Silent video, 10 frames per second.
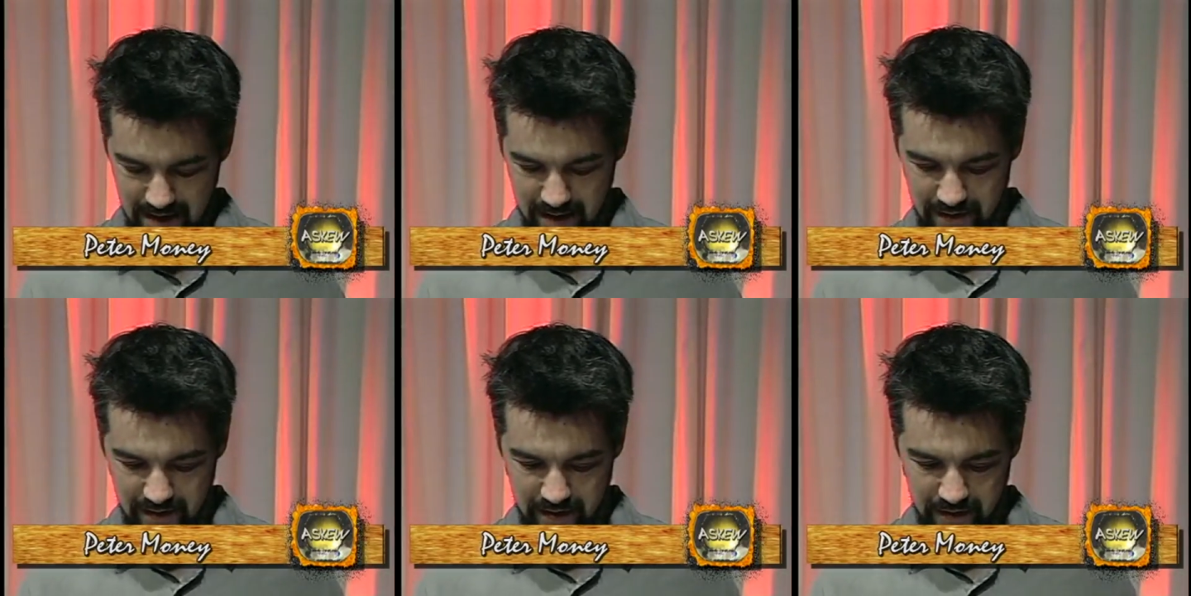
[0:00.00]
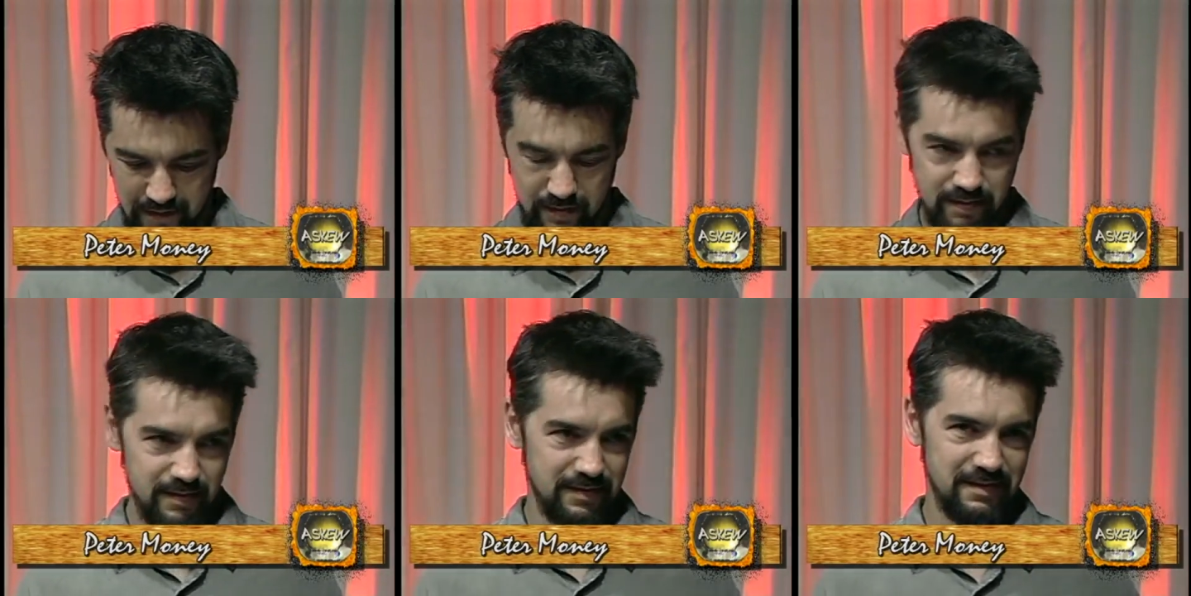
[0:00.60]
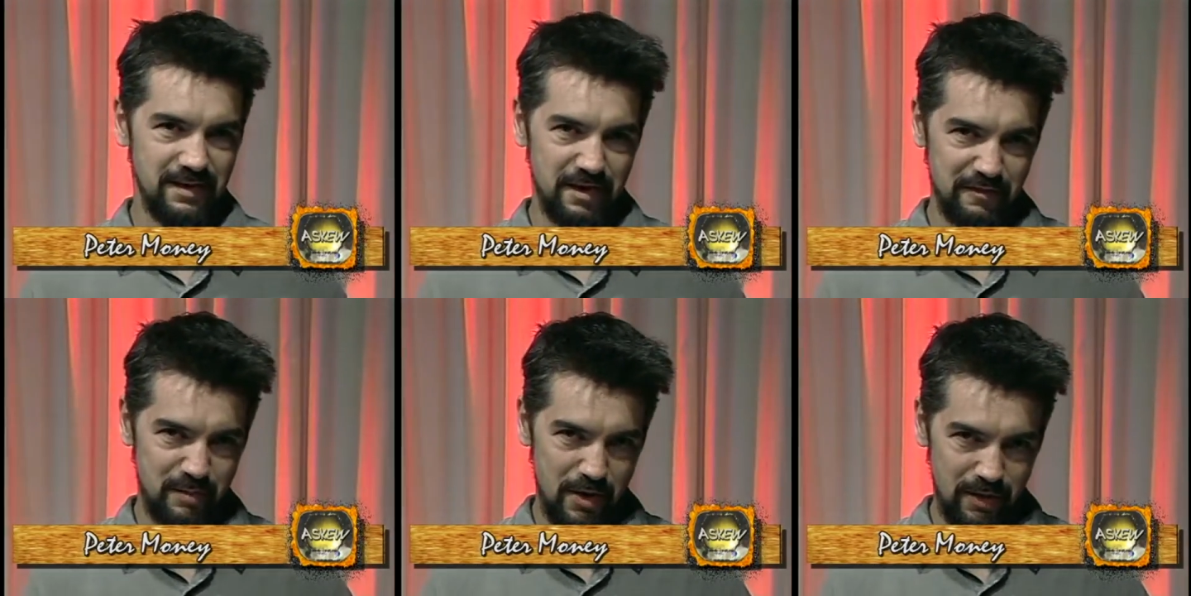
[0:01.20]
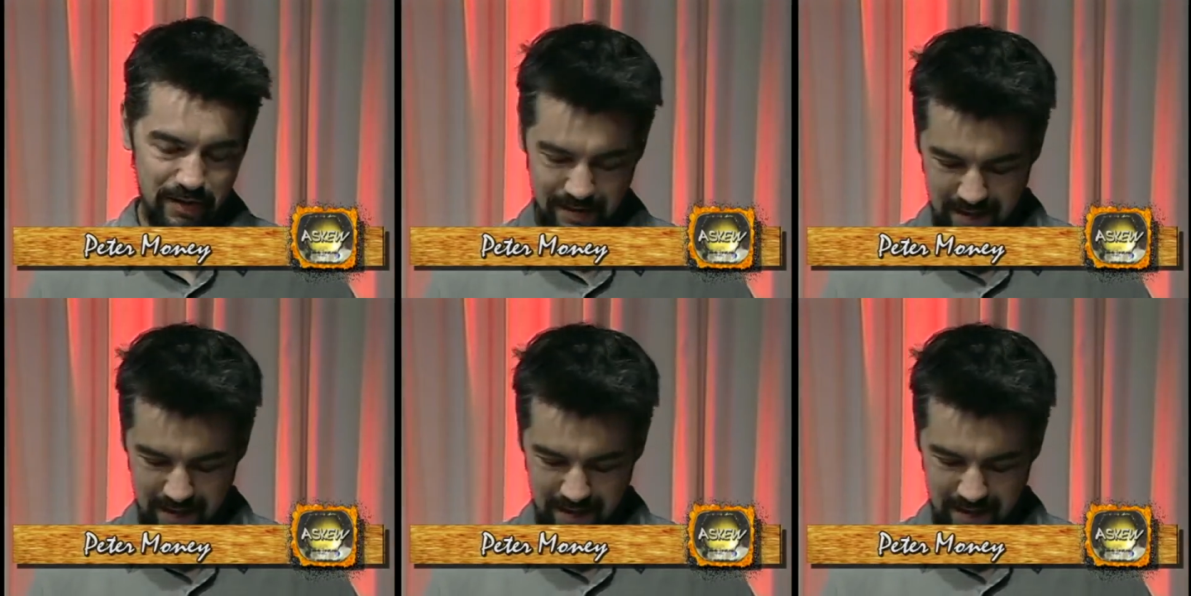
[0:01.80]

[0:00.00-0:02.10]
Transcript: a very different kind of poet.